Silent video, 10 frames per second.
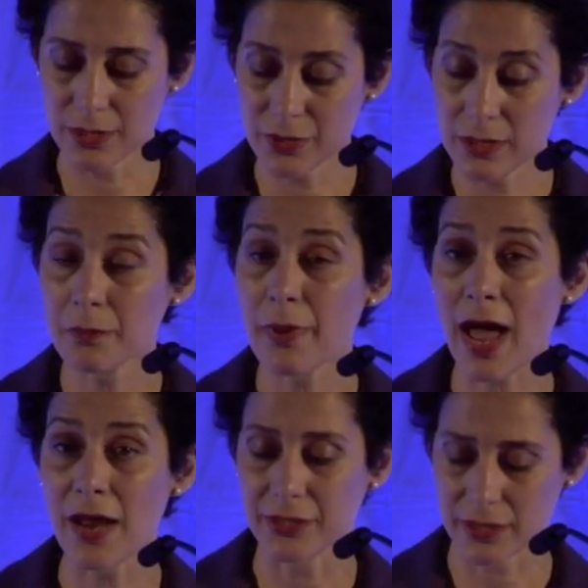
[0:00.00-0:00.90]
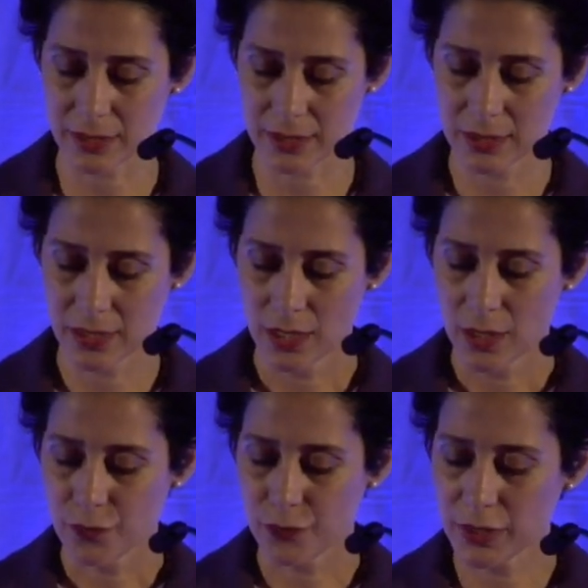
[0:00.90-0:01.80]
even in Paris,
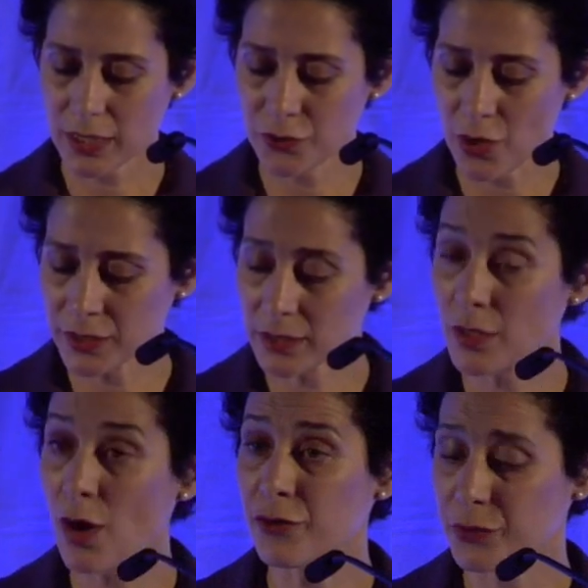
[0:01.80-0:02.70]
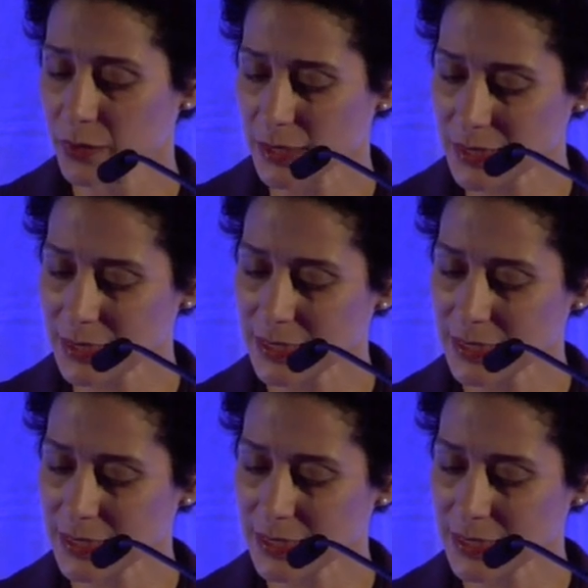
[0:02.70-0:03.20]
for the Iranian government's